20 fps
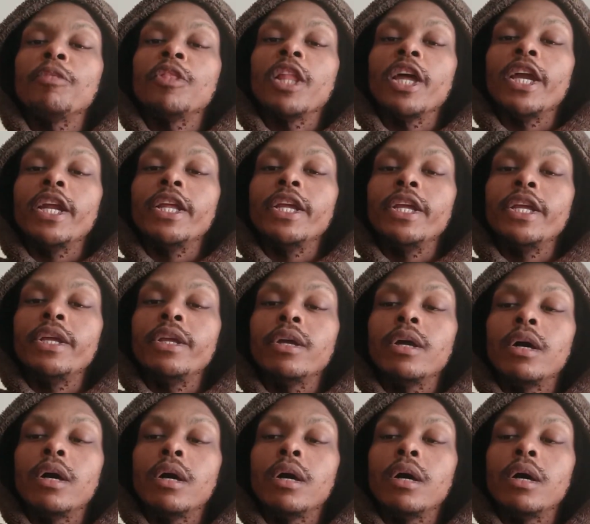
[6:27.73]
lady
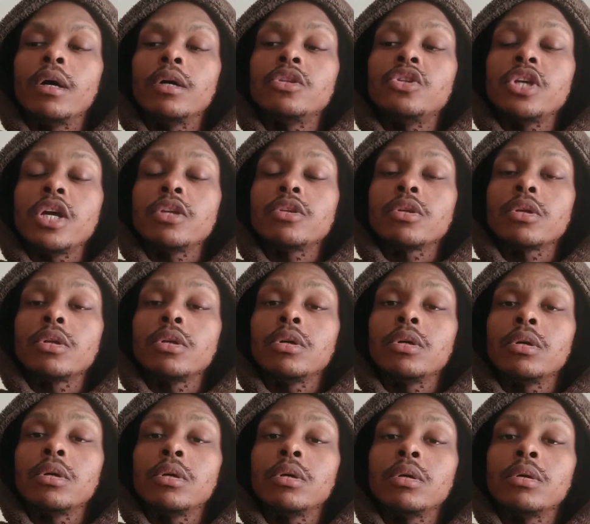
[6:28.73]
uh
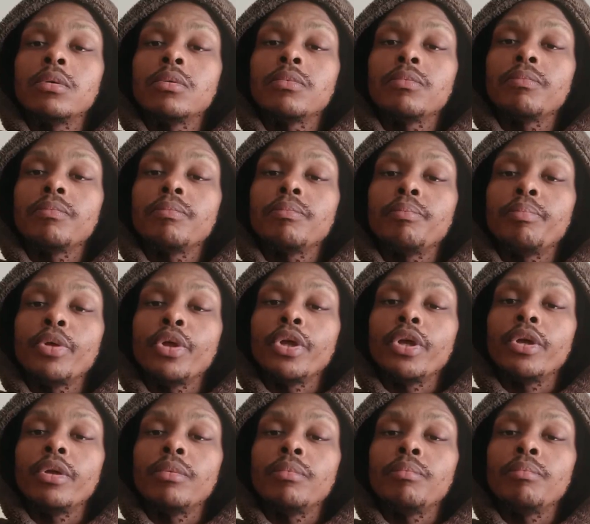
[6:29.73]
Jessica
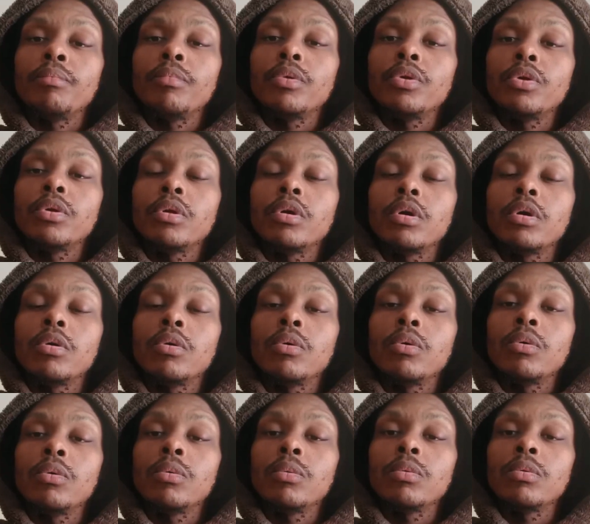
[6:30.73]
being you
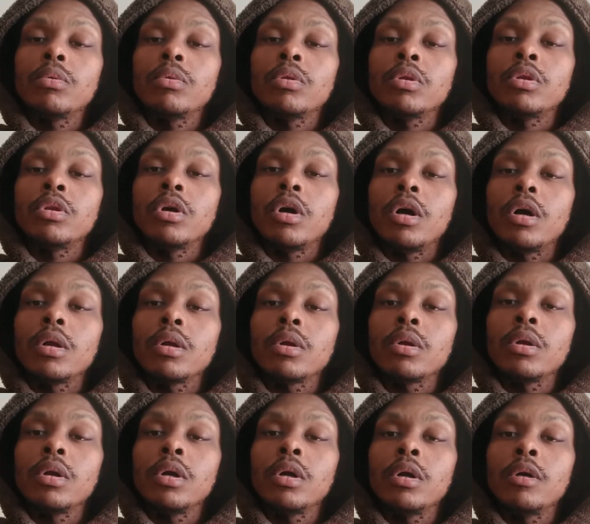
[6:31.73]
know the
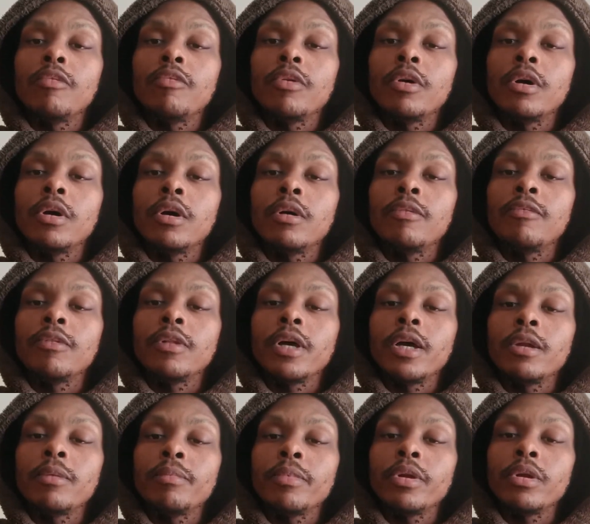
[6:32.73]
daughter of uh,
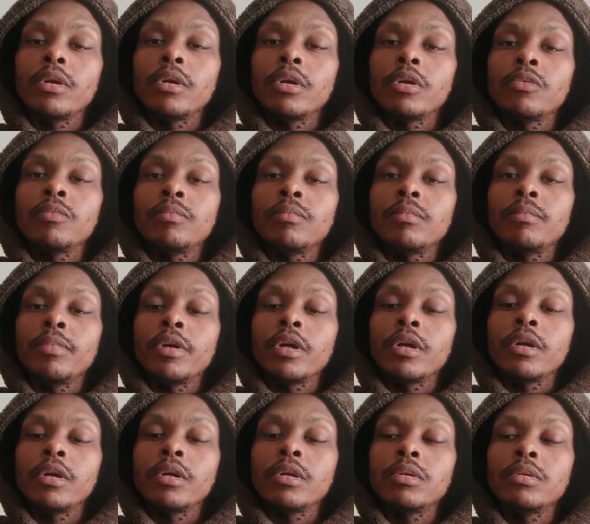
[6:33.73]
Vladimir
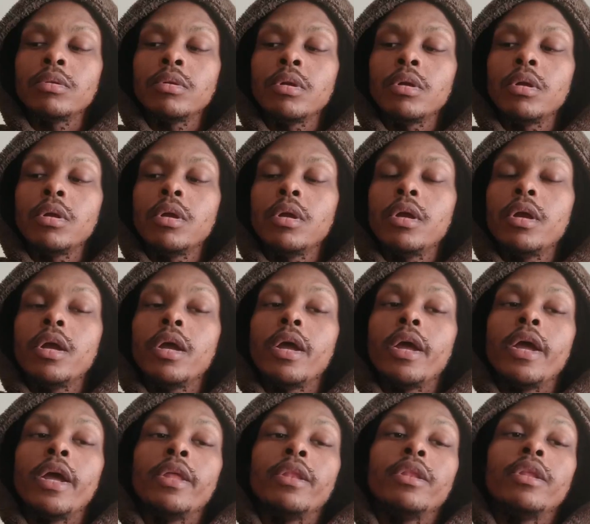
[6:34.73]
Baron,
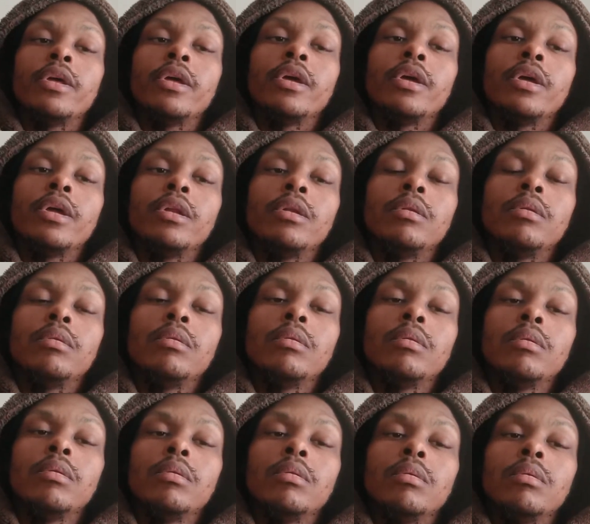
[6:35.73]
and then
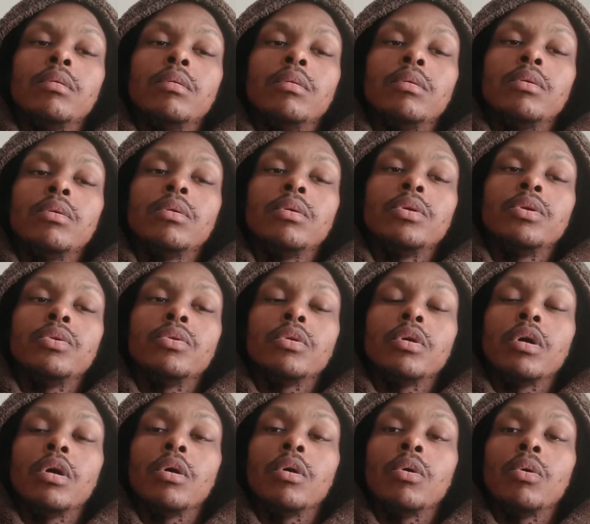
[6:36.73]
you
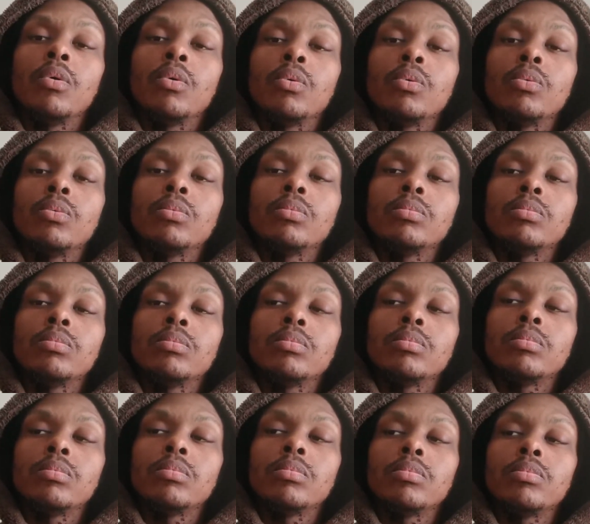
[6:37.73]
know
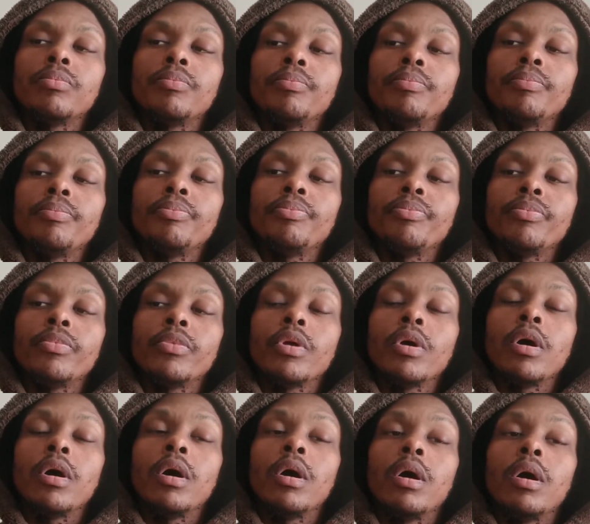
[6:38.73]

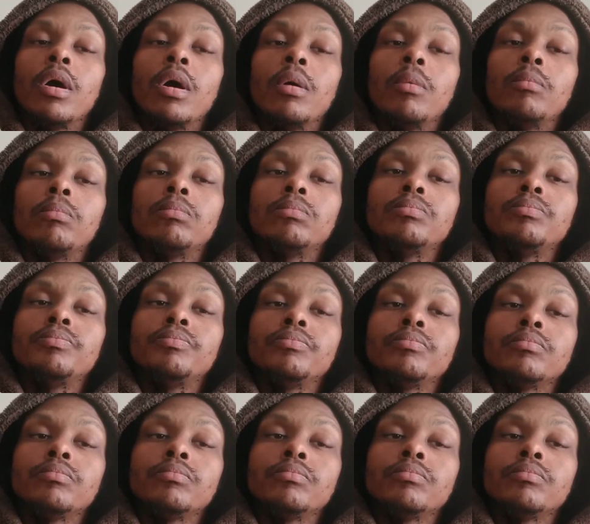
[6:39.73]
um,